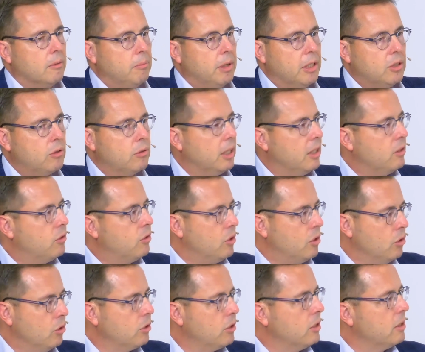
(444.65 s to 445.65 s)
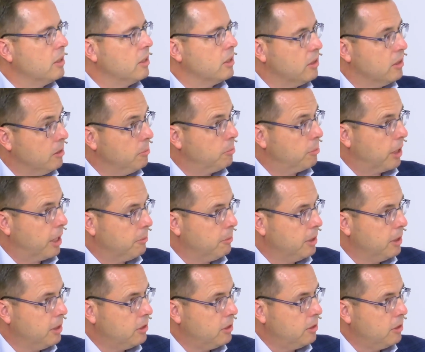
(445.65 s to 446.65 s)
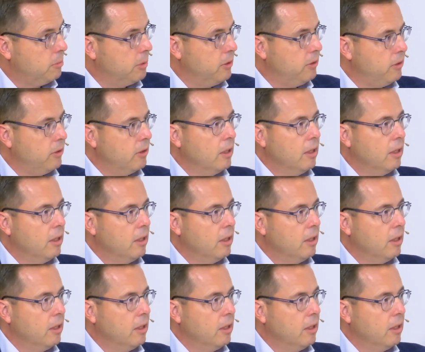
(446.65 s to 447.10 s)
best way to use it is in the primary assessment.